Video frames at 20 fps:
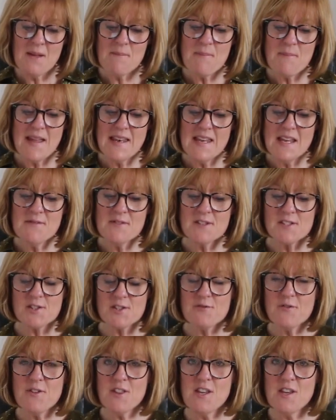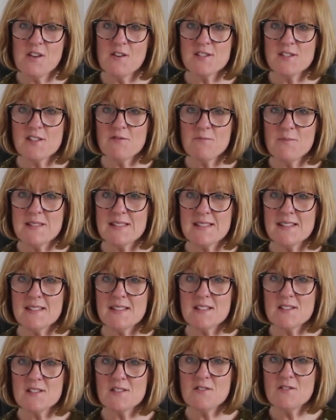Many of us over the years have
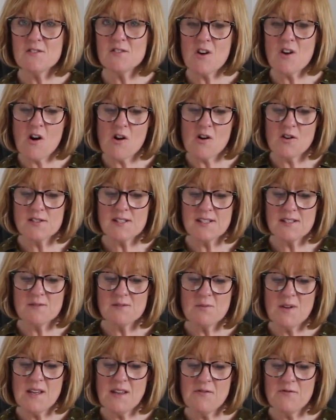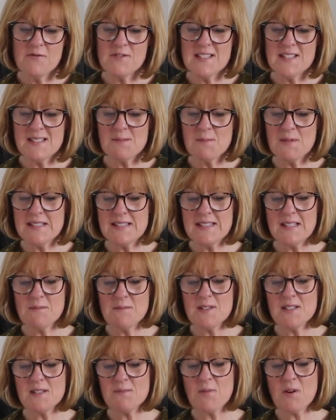misunderstood God and we've dismissed
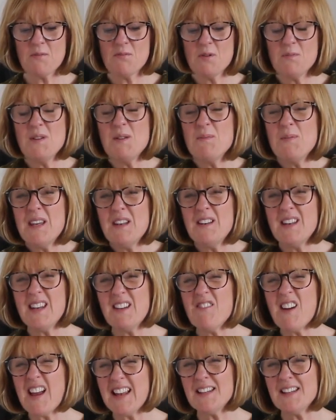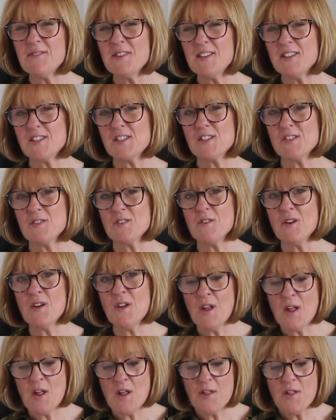Him as probably being irrelevant to
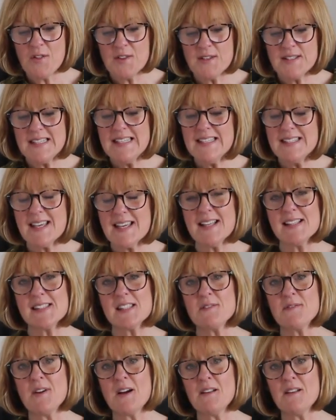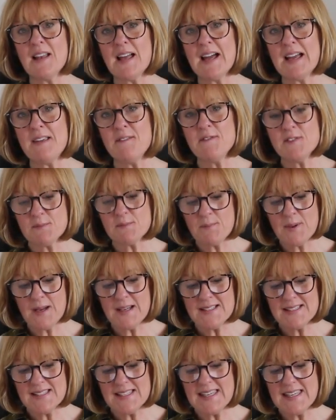the details of our lives,
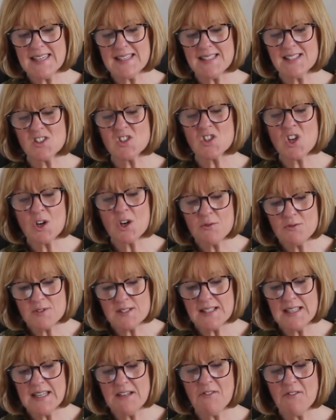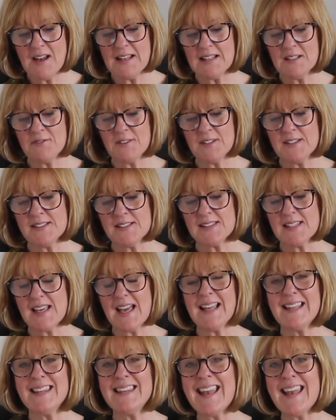but He is totally relevant,
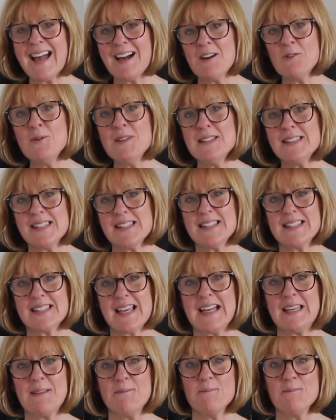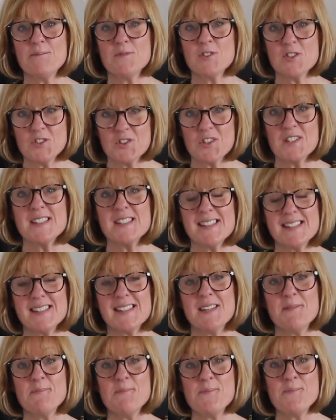and now is the time to trust
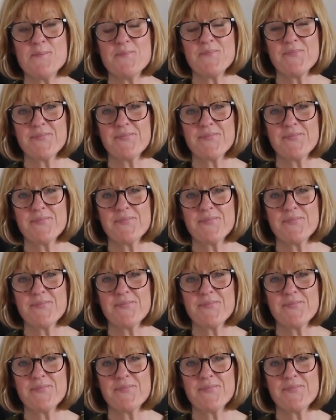Him.